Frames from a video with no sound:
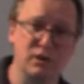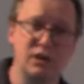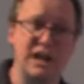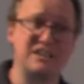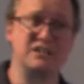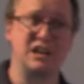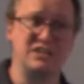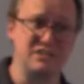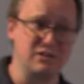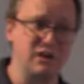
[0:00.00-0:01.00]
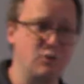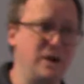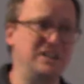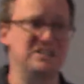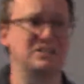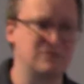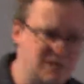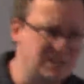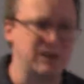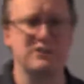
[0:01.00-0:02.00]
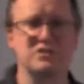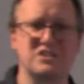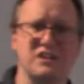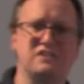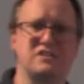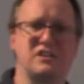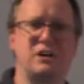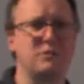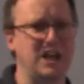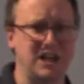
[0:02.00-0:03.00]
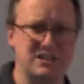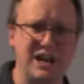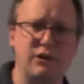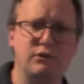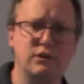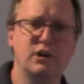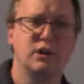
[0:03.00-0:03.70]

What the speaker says: as a way to tell those cells to calm the heck down,